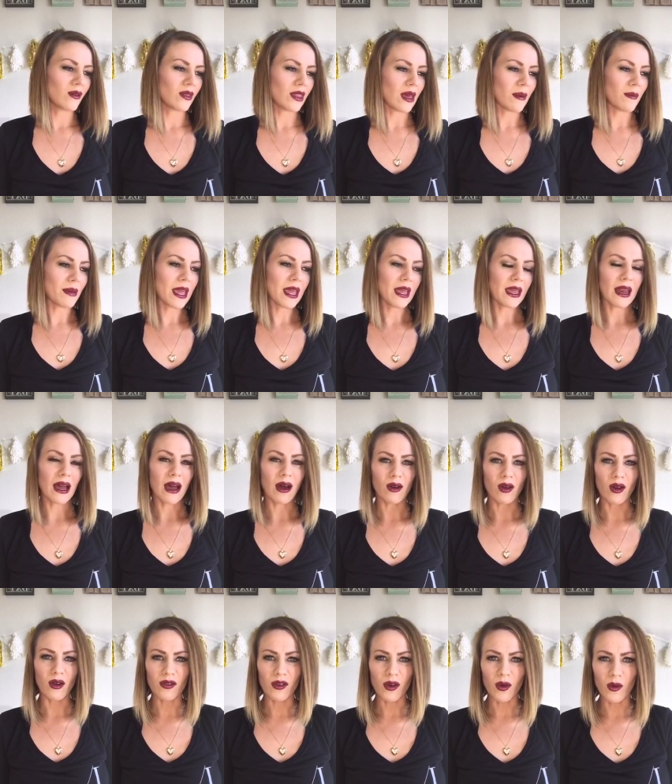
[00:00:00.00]
they paid
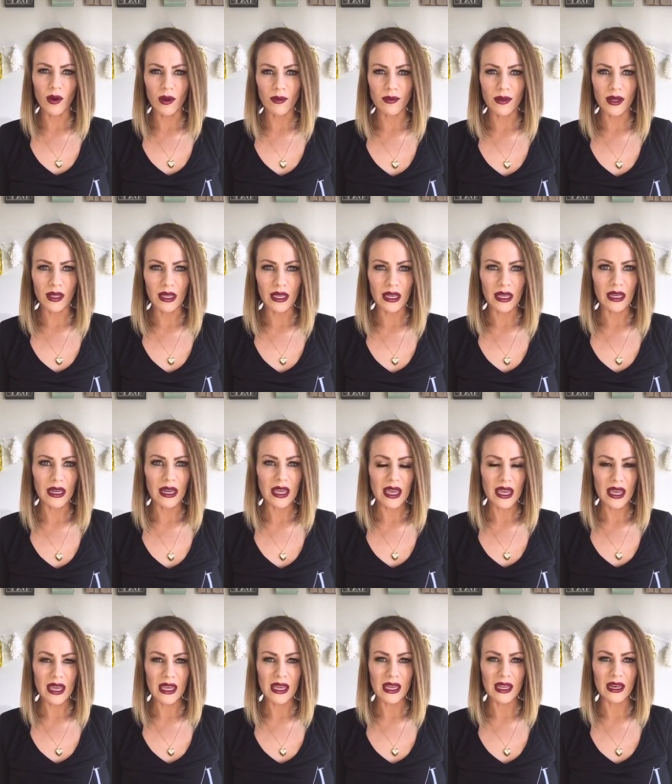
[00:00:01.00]
out over 1 million
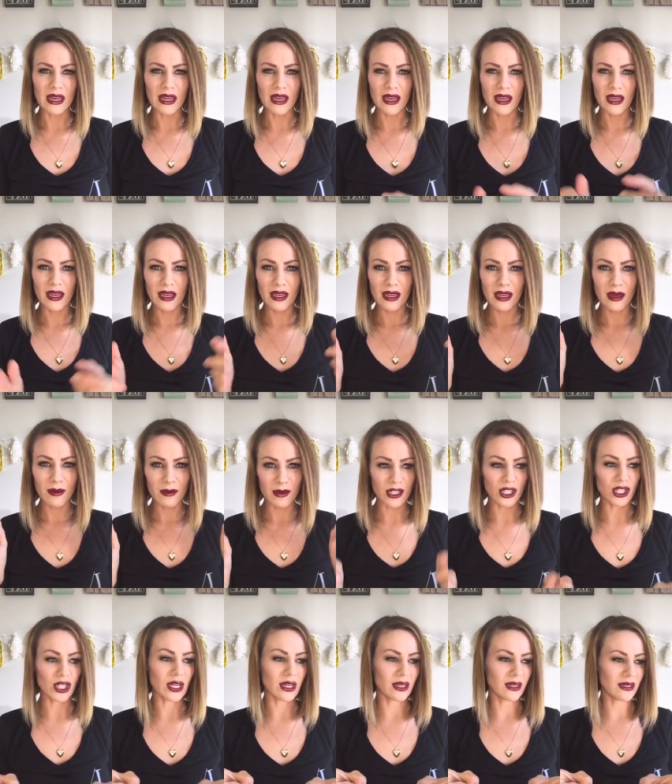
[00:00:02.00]
in
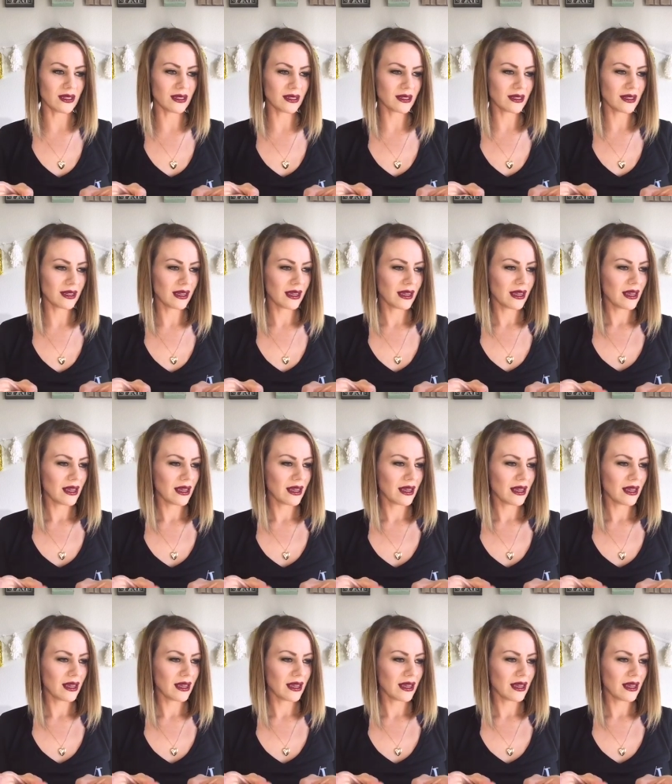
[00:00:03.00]
commissions